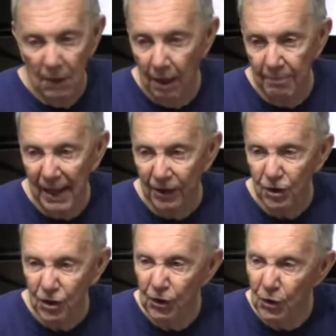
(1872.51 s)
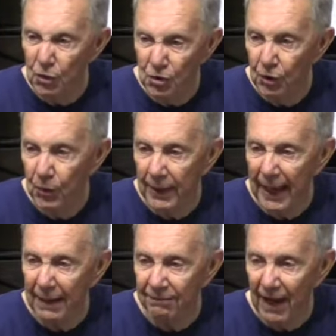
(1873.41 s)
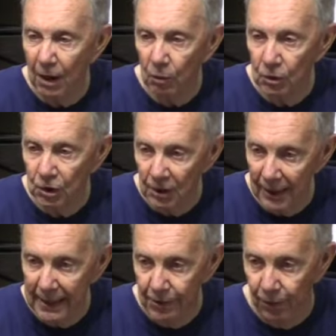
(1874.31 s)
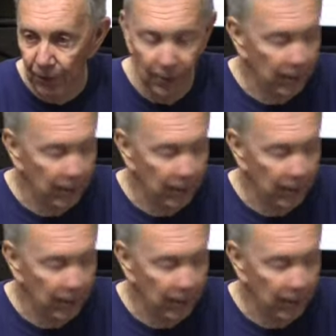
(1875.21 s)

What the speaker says: about two and a half hours later,